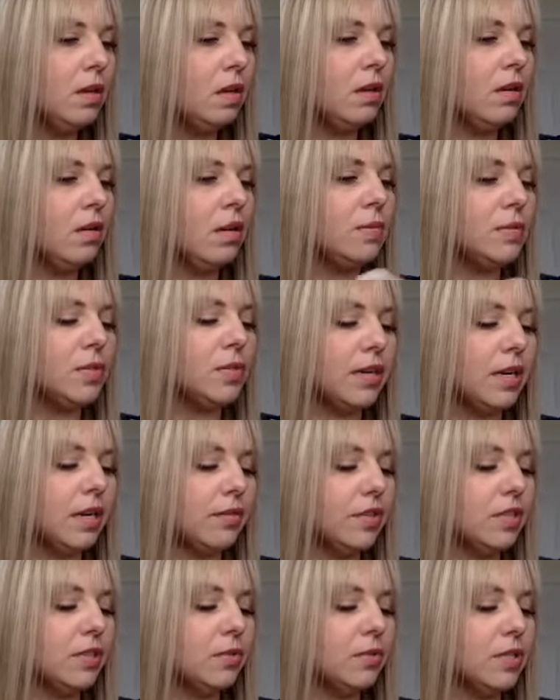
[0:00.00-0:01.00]
Or I'm sorry, not
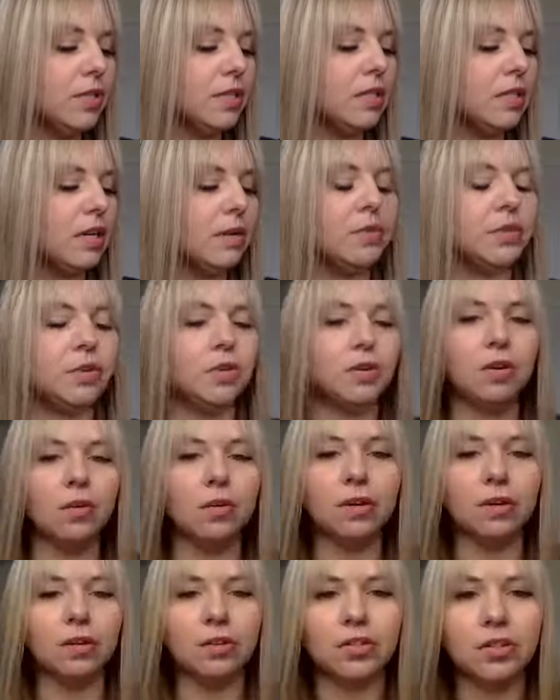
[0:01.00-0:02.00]
resources. You can go
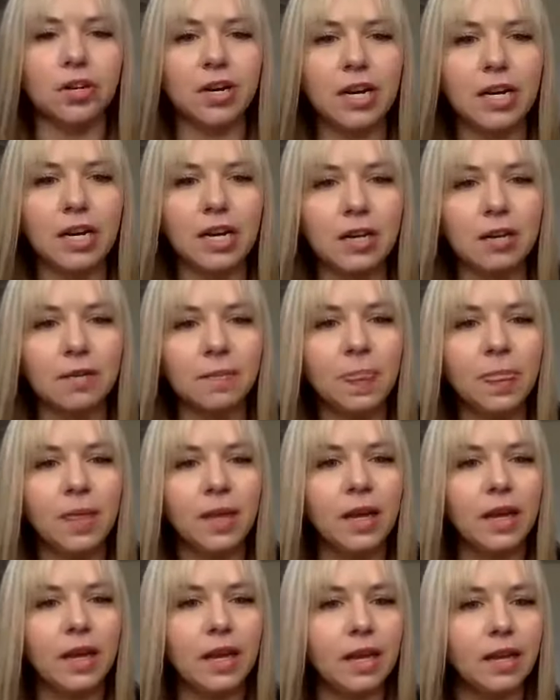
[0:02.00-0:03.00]
under training,
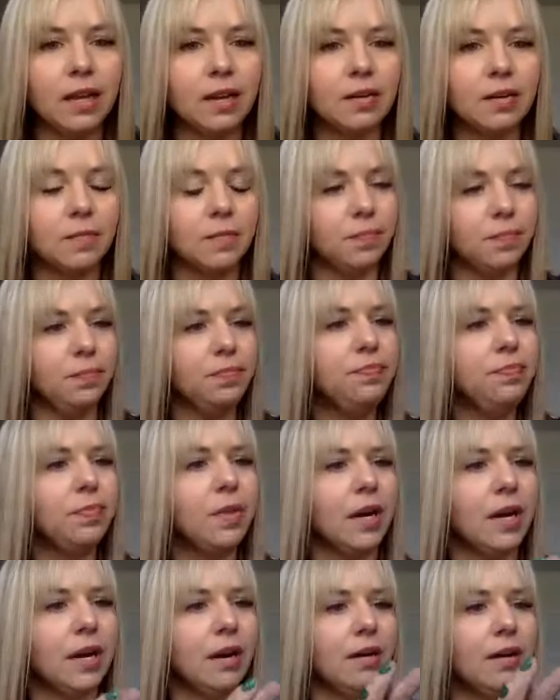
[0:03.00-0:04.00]
and
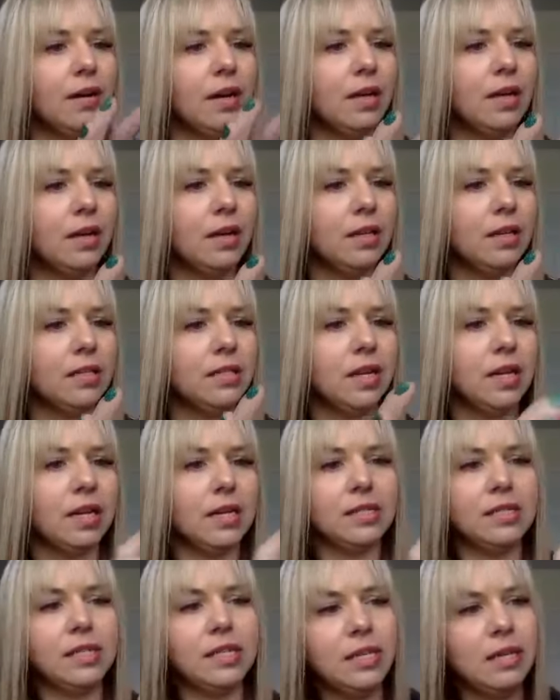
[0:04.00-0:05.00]
there is a
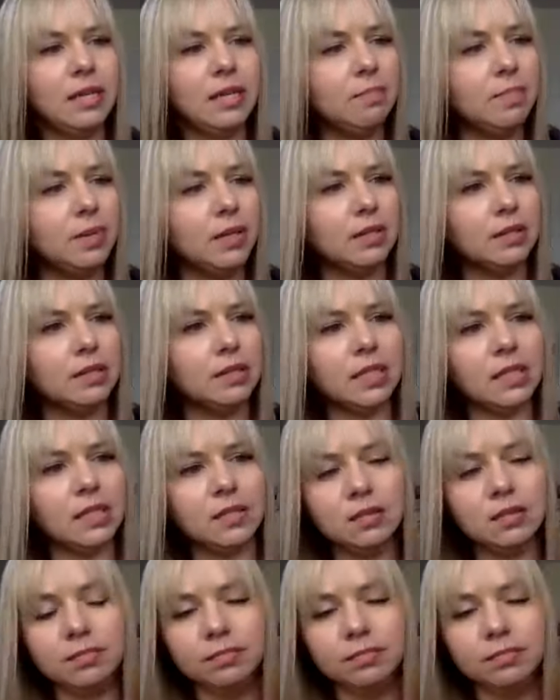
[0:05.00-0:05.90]
team building